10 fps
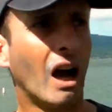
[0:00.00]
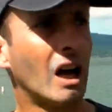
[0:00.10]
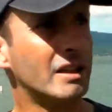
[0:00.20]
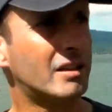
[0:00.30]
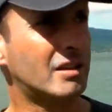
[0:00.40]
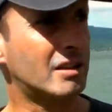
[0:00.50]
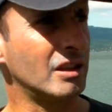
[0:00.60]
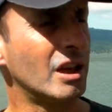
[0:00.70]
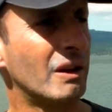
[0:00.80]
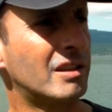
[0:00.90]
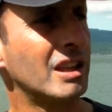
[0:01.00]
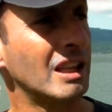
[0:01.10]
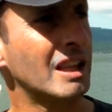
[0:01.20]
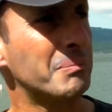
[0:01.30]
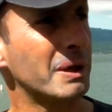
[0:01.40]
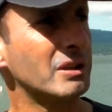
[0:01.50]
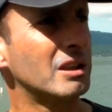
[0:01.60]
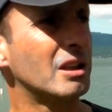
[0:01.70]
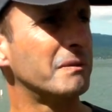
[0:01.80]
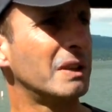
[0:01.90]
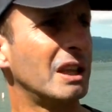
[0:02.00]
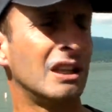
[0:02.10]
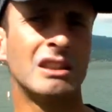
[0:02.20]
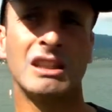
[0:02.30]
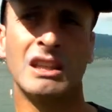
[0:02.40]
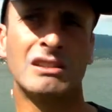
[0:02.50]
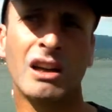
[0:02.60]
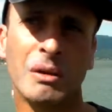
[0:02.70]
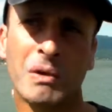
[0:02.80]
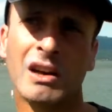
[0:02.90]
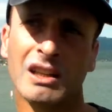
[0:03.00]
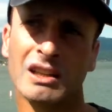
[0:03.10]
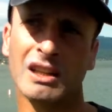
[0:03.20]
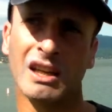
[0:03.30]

I think they're building them in Taiwan.